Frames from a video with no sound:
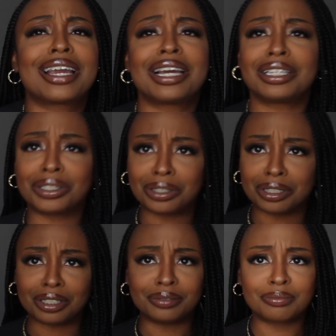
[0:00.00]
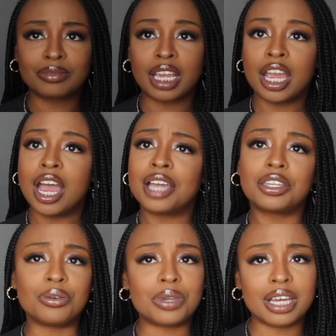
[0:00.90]
hey, little girl,
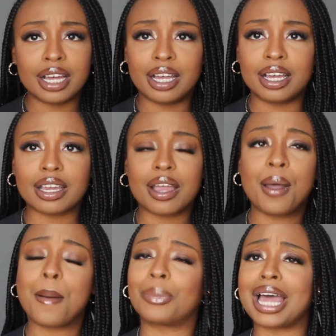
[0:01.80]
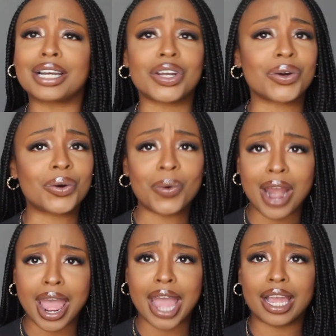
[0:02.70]
you young, black don't
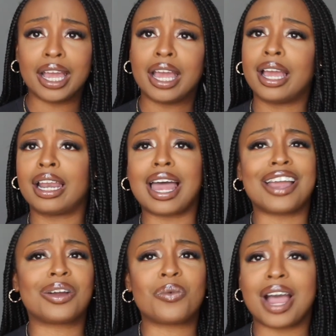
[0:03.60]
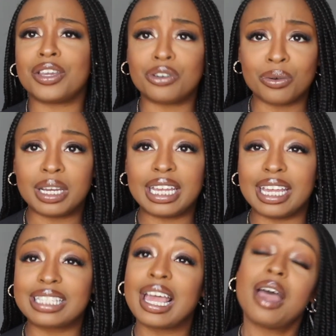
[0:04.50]
crack, like, why you doing
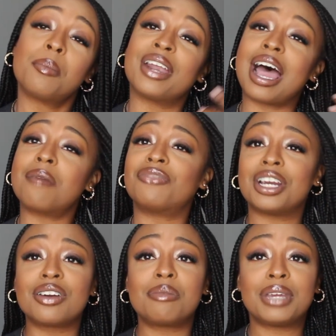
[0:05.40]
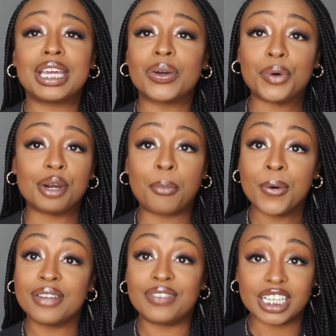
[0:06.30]
this? But I'm very big on
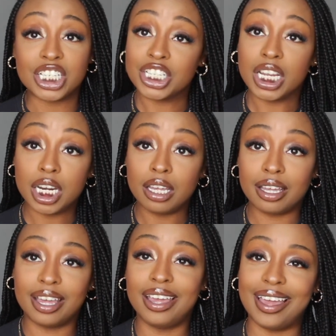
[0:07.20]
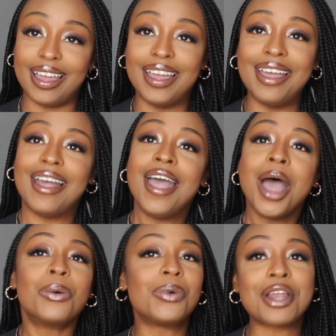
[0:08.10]
prevention.
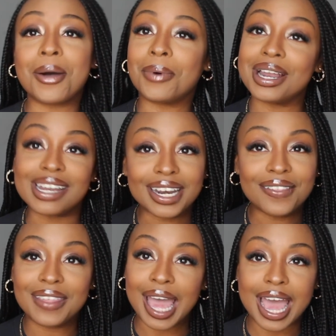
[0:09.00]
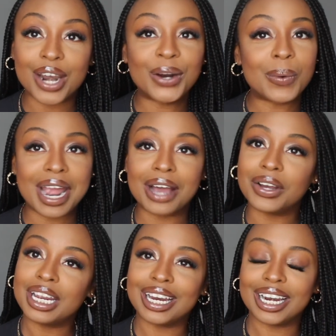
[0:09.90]
We don't want none of that
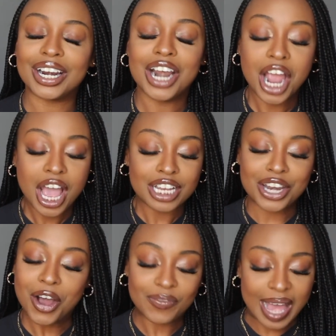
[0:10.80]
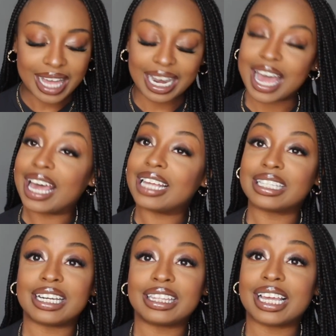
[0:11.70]
around here. No fine lines,
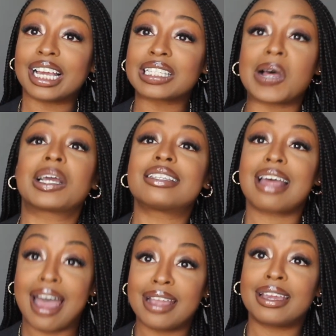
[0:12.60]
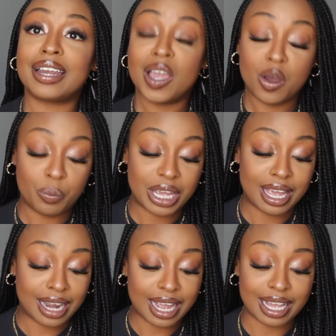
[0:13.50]
anything, as long as I can help it.
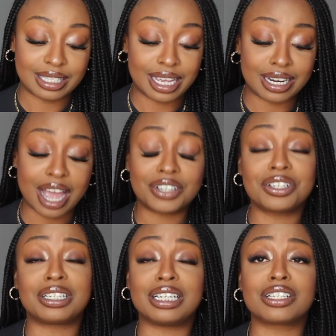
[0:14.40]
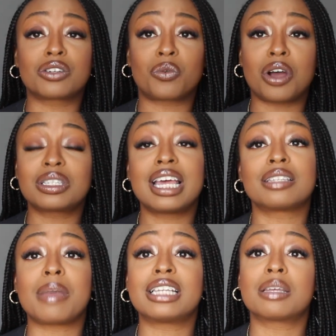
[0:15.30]
And like I said, Dr. Dennis Gross
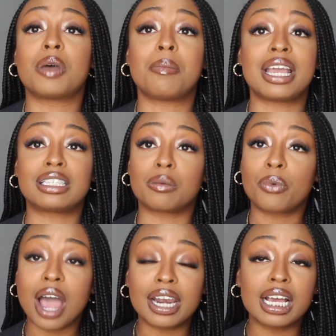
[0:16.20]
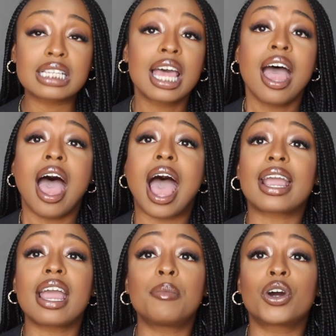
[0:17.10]
has made some amazing products. I
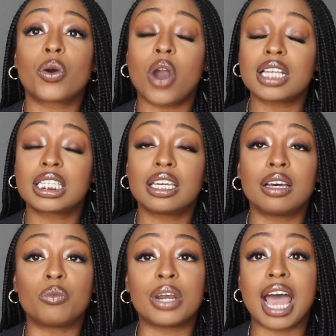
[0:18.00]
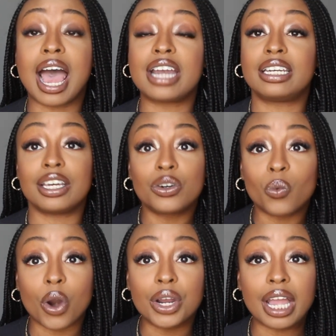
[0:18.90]
came across him when I did
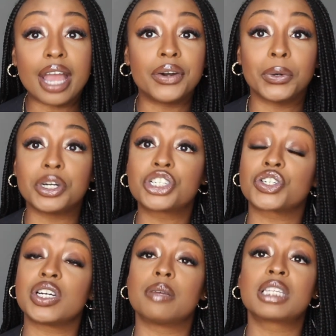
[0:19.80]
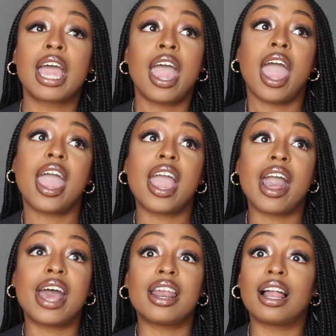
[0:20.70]
work at Nordstrom's,
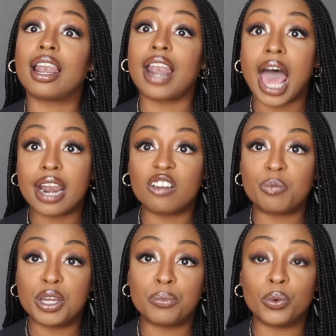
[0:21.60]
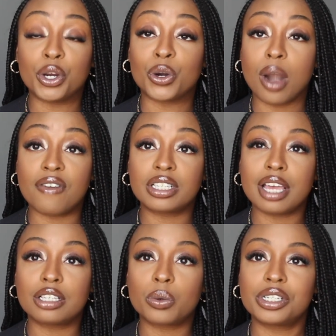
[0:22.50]
and a lot of people would
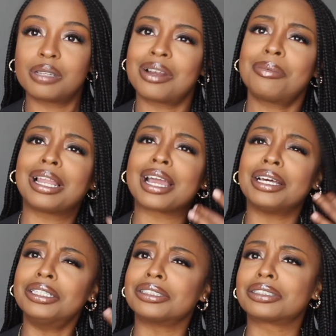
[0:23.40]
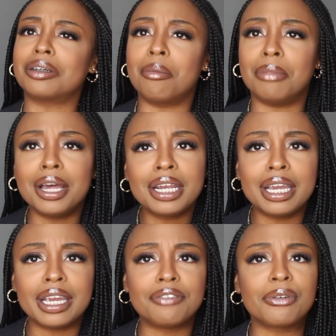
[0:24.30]
gravitate towards him. I'd be like, this is some
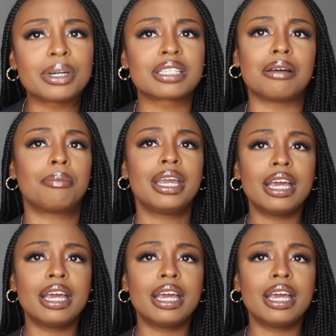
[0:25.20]
money for some